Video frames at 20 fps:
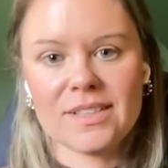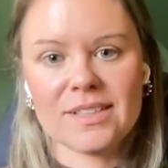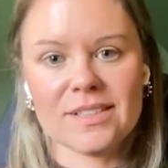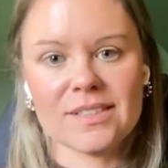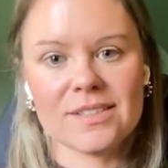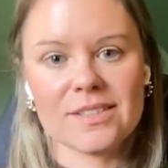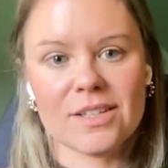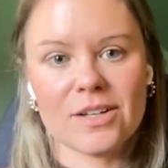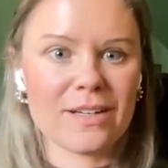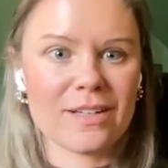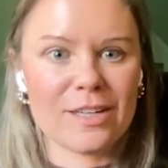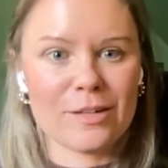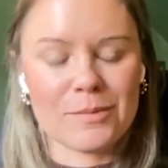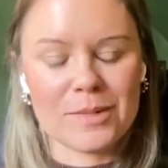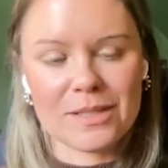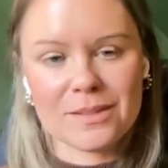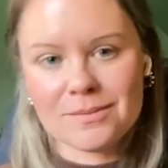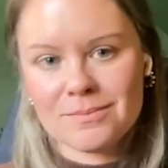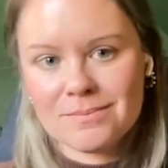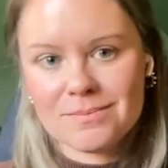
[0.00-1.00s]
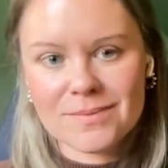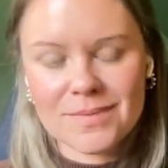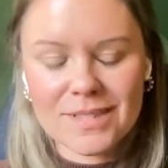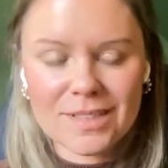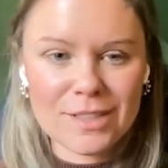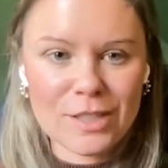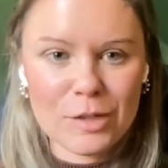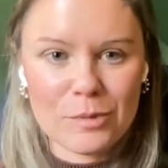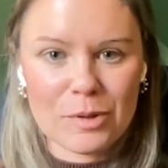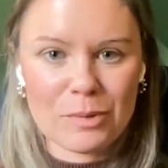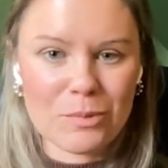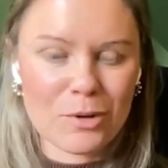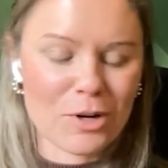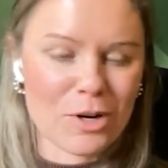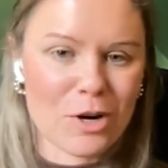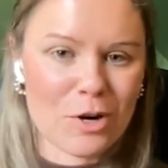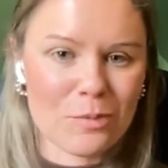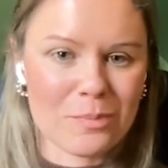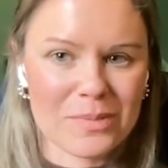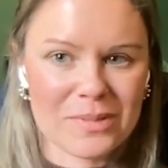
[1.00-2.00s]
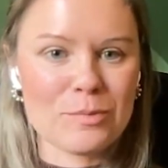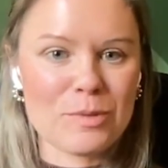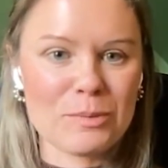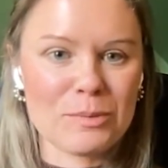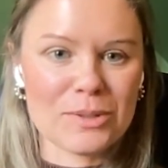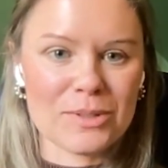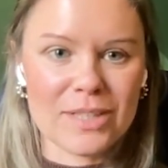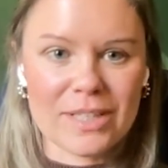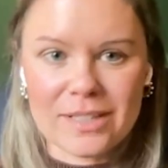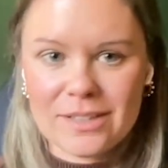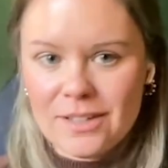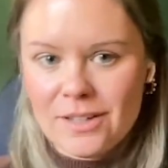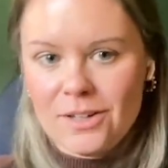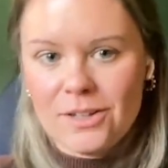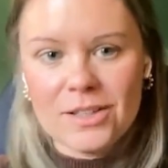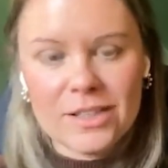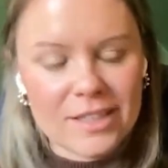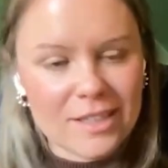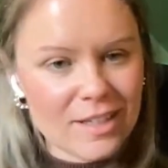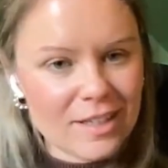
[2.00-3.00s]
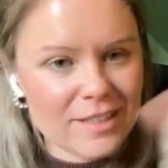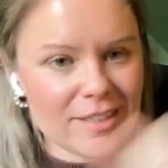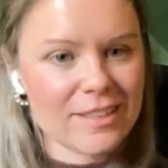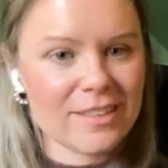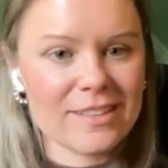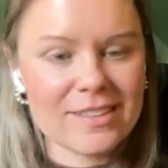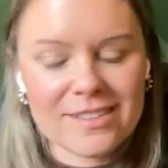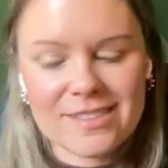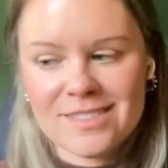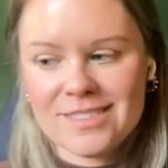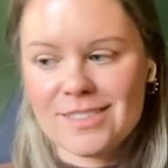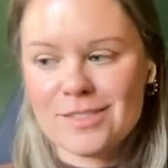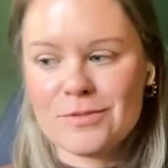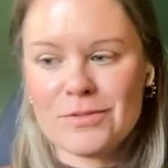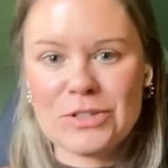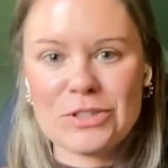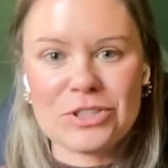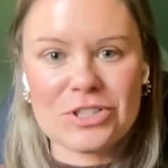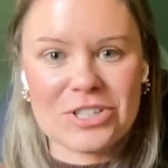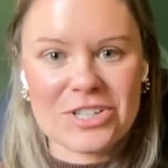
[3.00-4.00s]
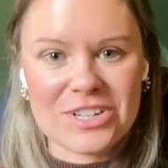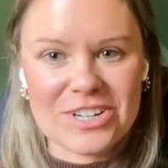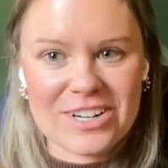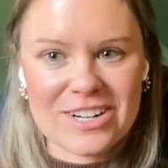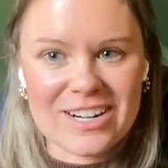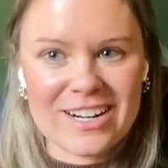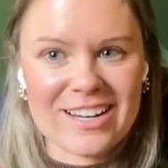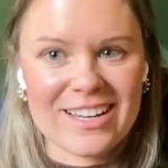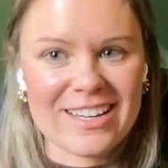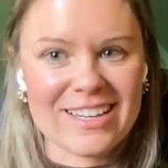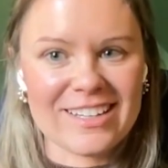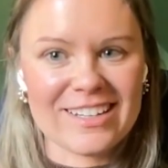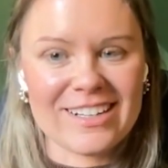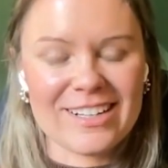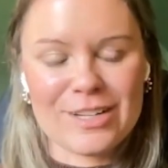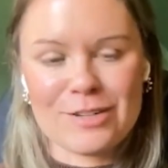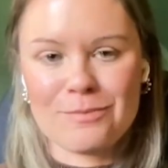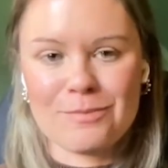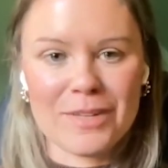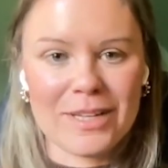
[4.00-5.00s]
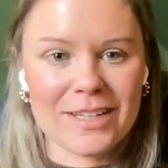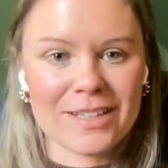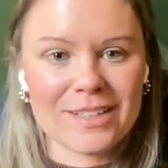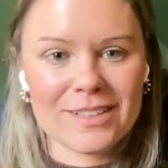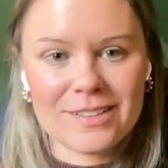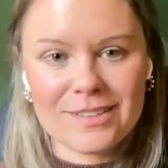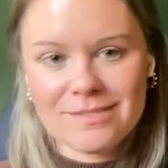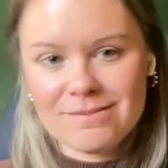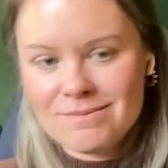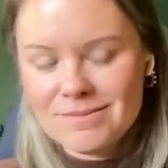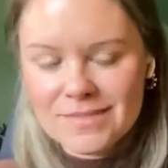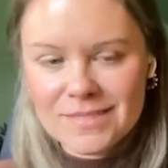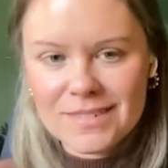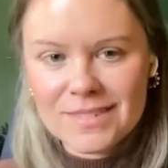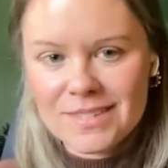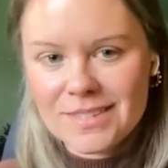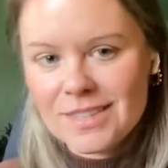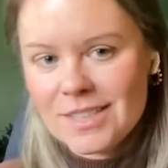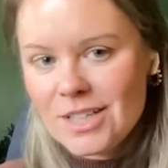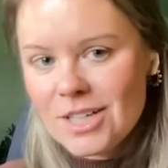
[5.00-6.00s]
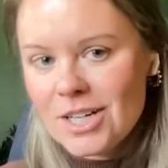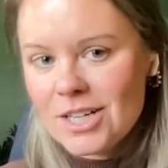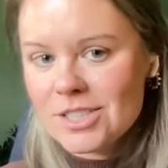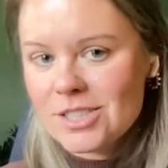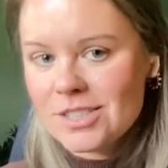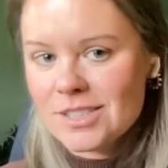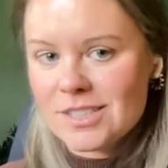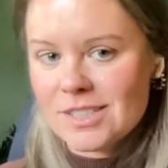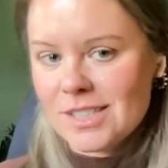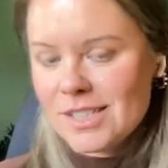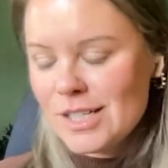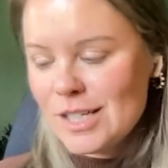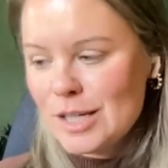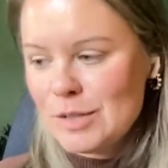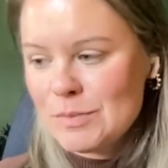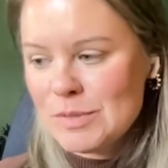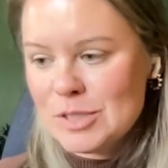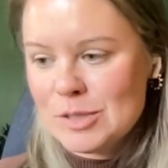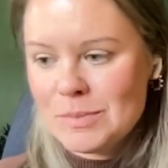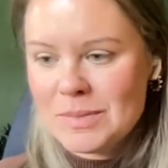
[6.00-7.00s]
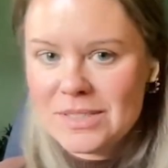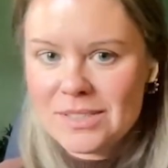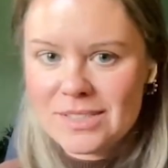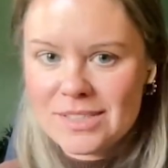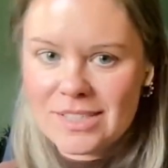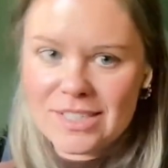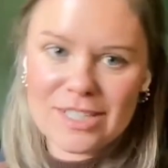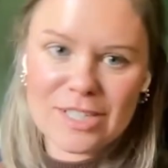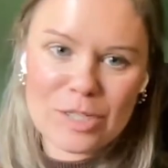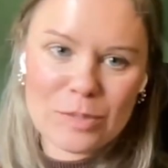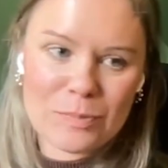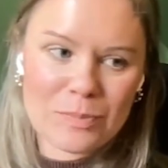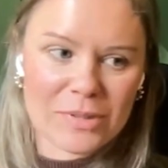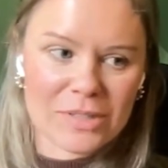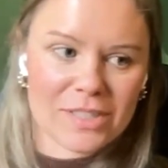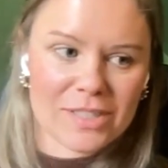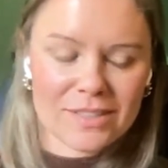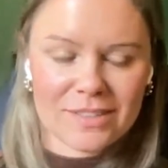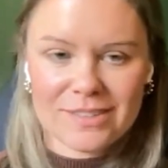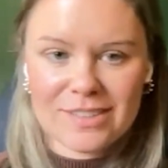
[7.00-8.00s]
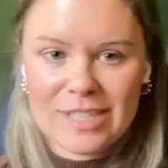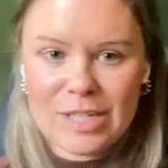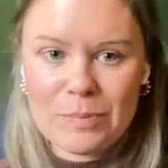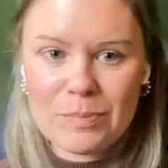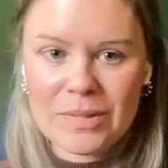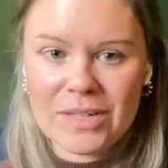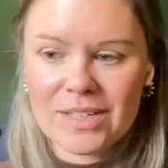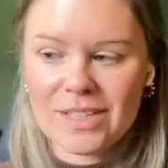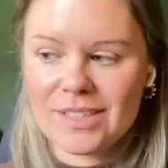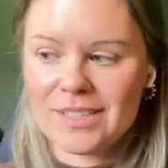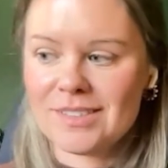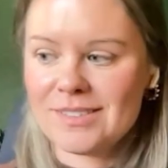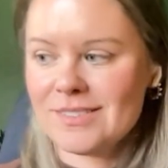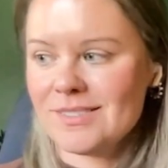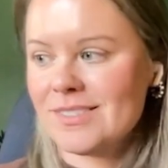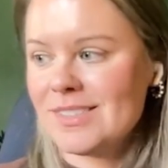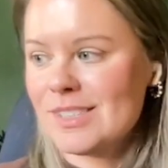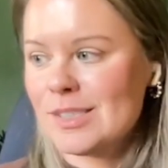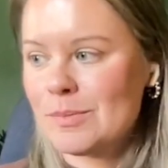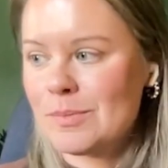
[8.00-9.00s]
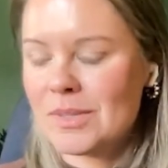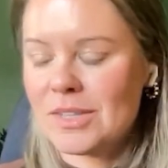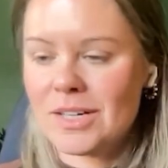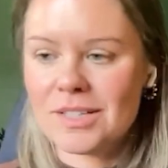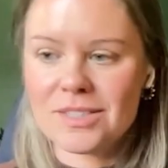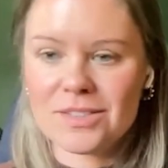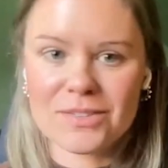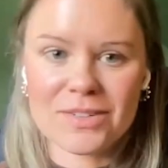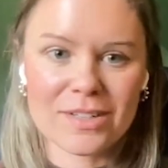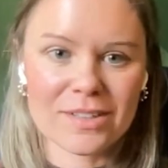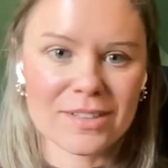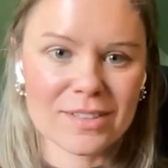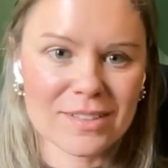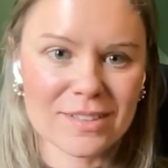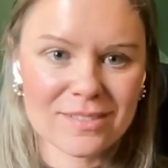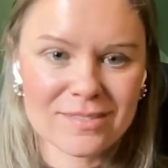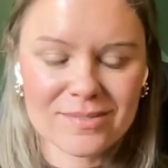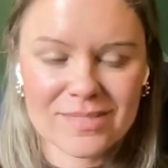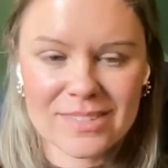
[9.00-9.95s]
And that gave me a little bit more hope. Some people are all in on it. This is the future. And I'm cautiously optimistic, but keeping some thoughts around it.